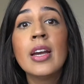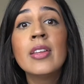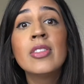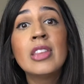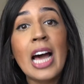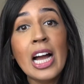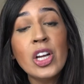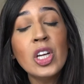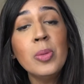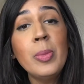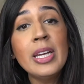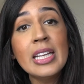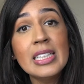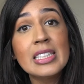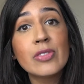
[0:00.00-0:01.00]
And that can can
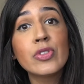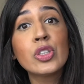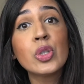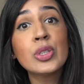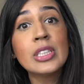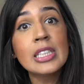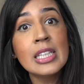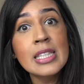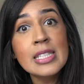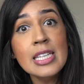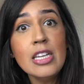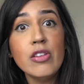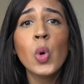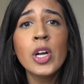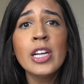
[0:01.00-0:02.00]
make it difficult to
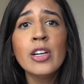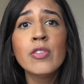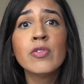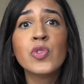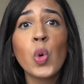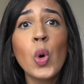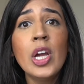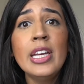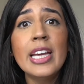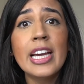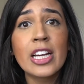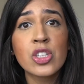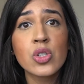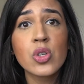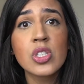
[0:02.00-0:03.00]
conceive. One, avoid
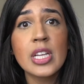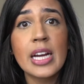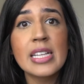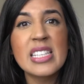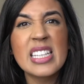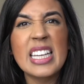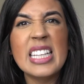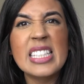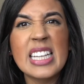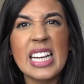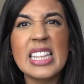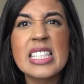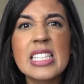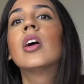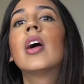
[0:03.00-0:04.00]
exercising
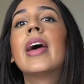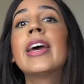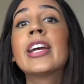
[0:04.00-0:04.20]
intensely.